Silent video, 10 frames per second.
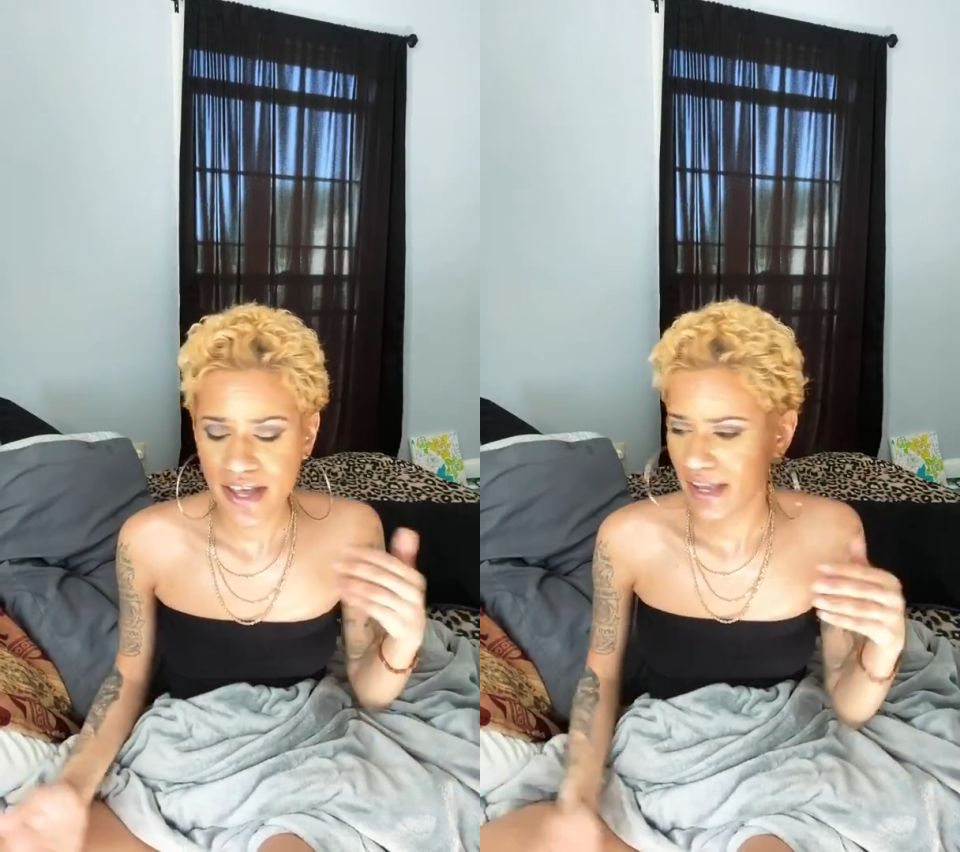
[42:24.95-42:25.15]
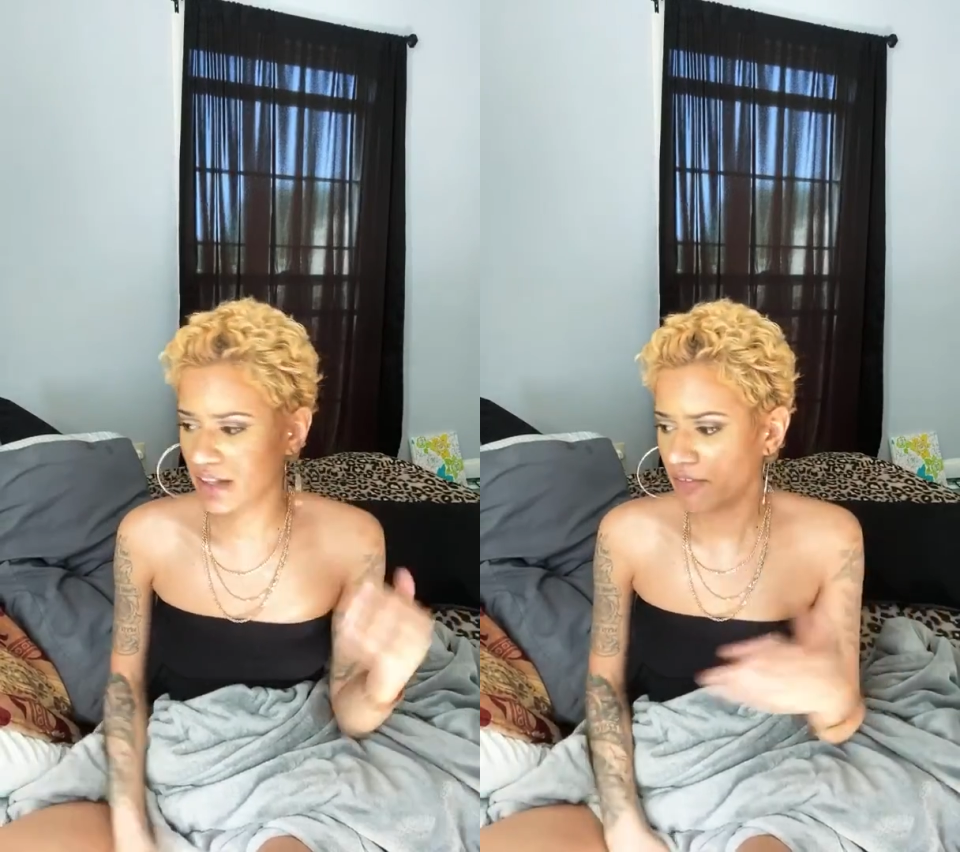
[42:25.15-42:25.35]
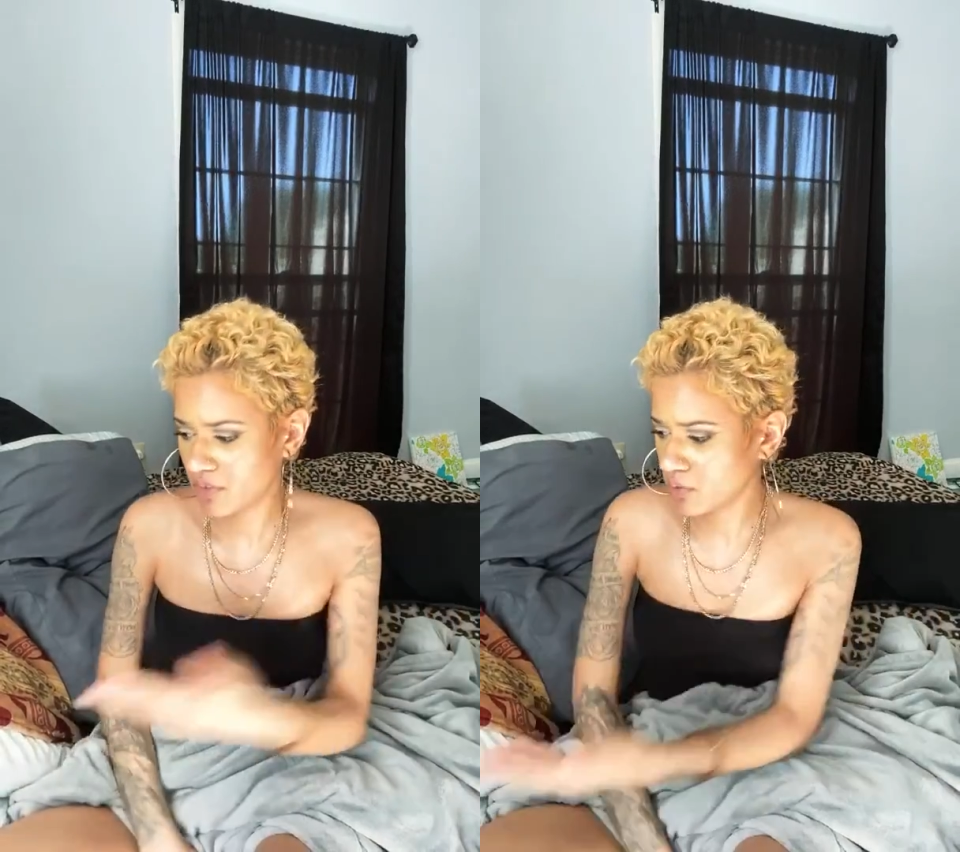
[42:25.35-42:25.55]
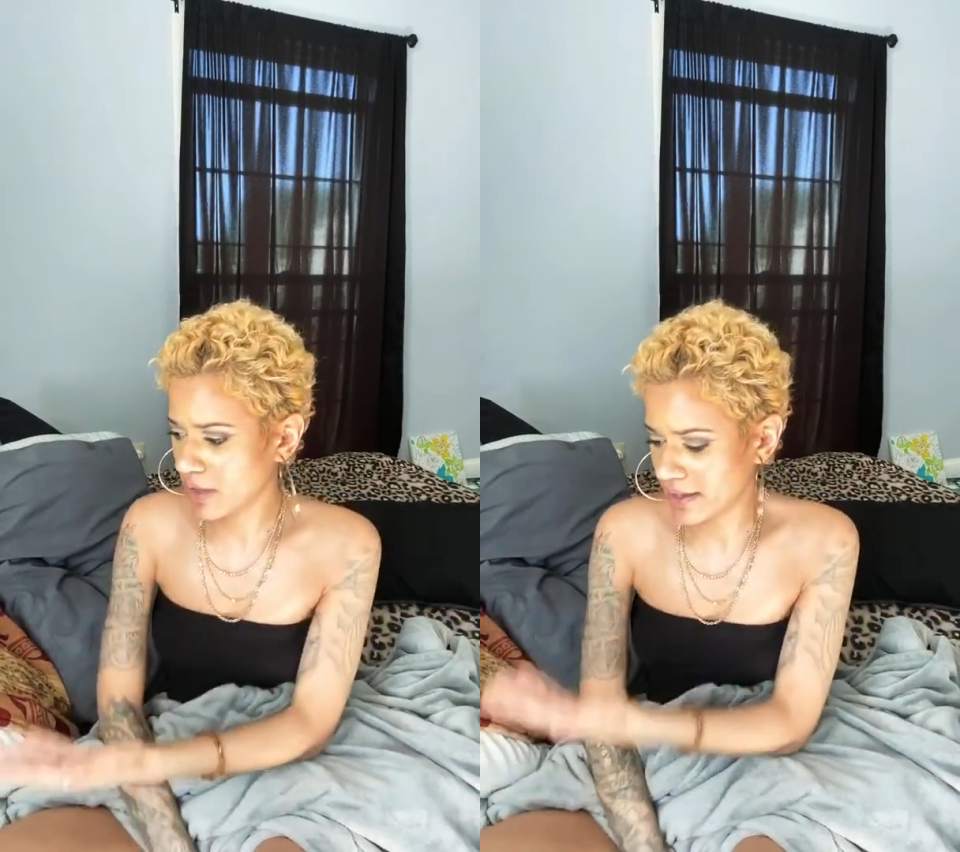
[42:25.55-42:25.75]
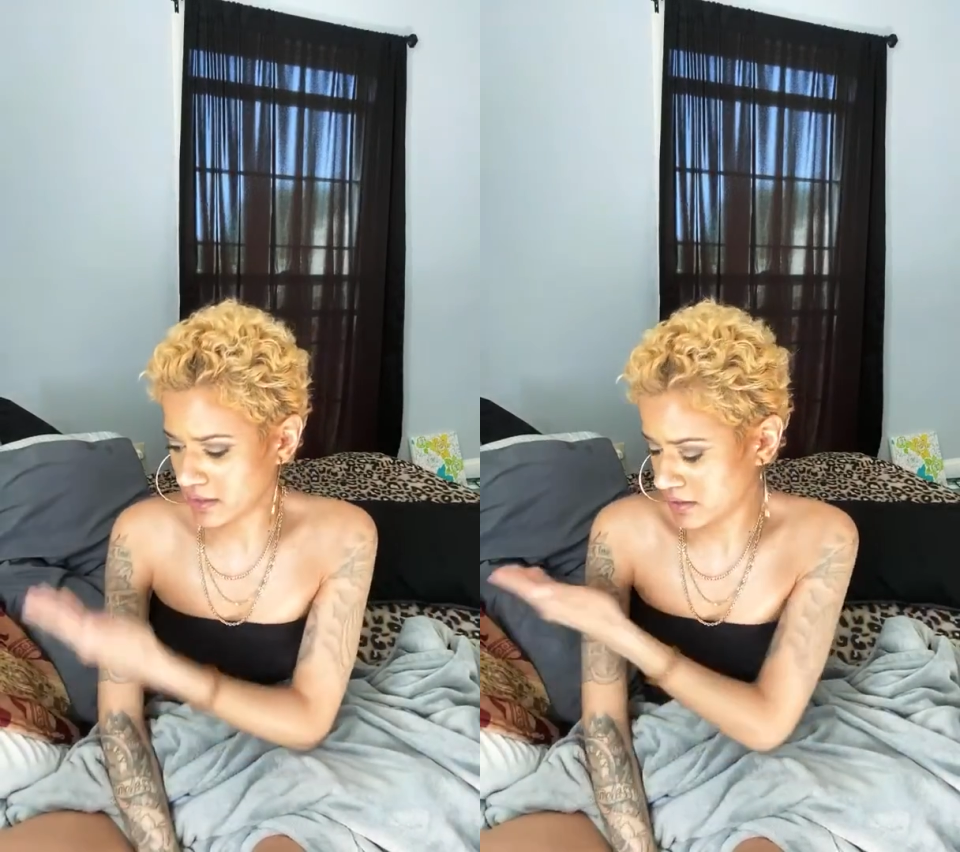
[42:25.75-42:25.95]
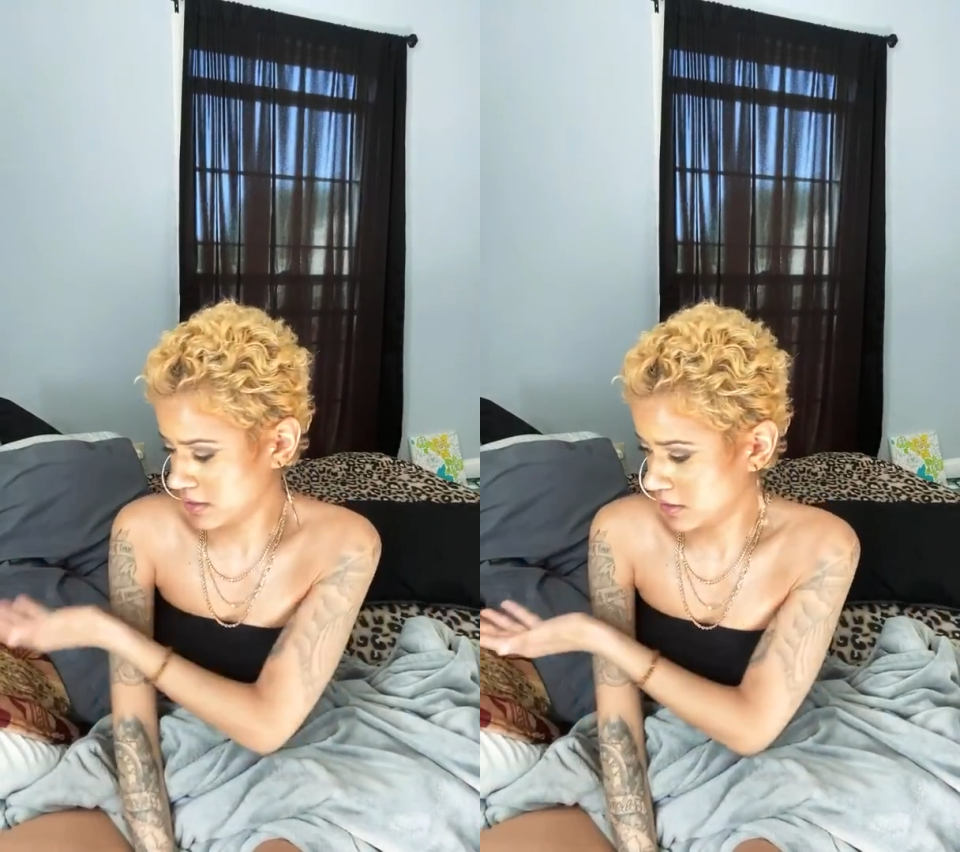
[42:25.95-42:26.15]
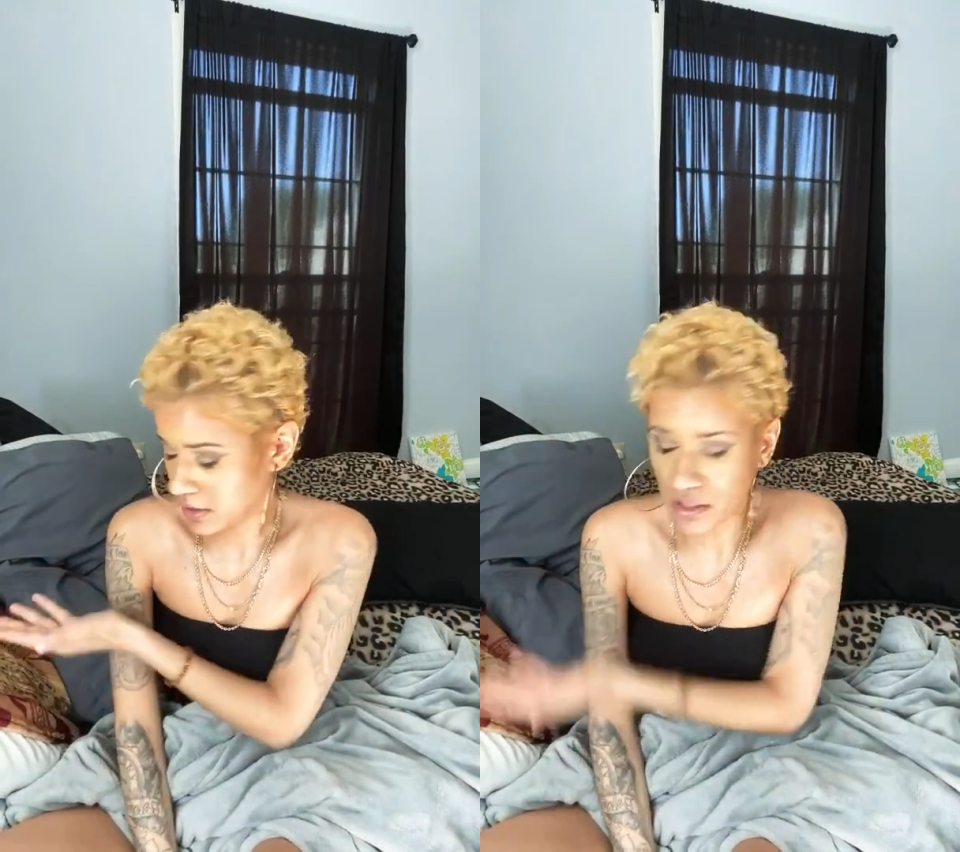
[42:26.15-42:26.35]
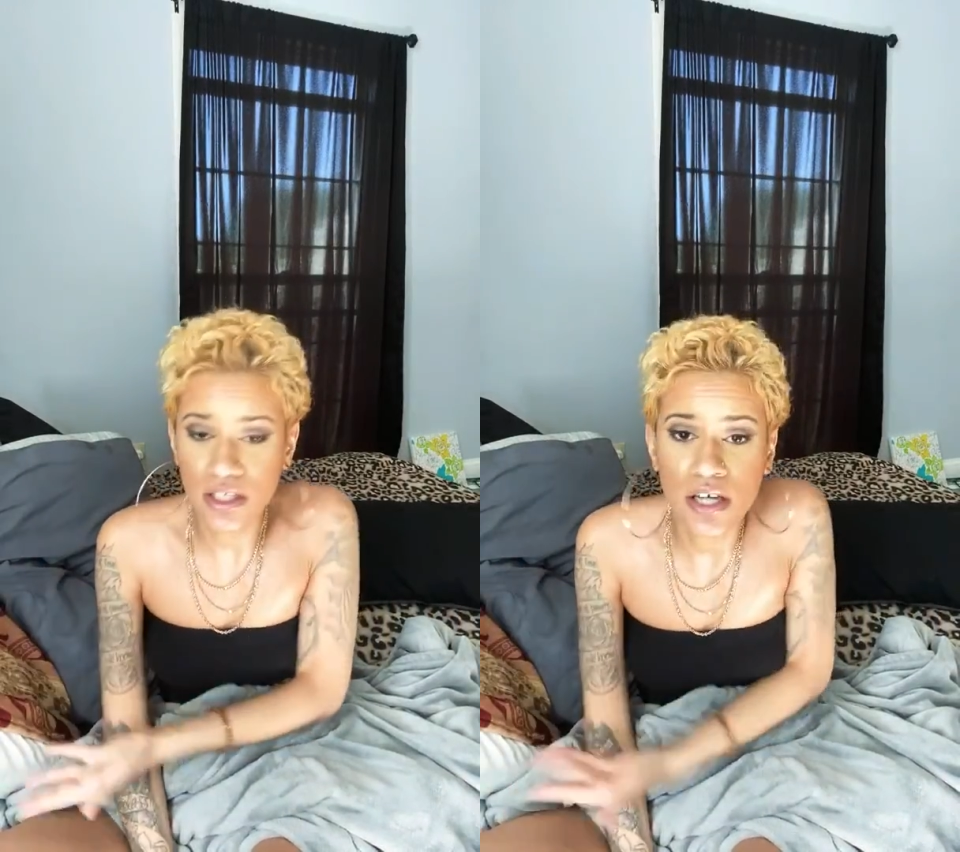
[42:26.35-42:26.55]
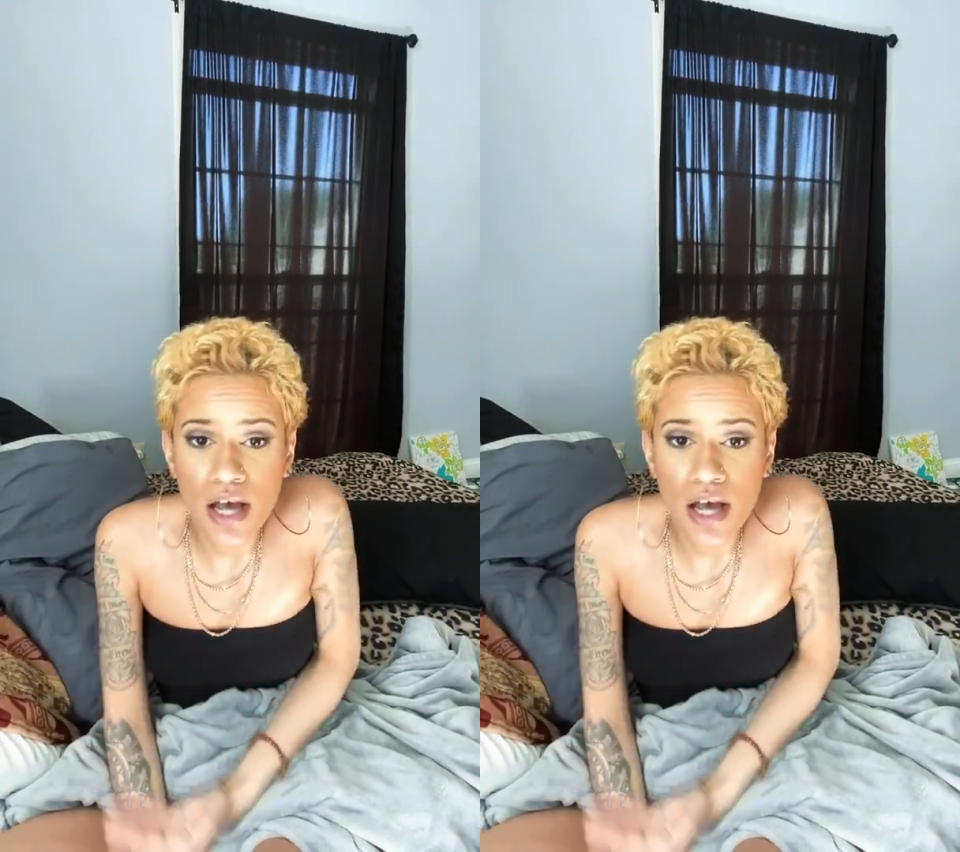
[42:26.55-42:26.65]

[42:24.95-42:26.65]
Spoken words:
And if you, like, look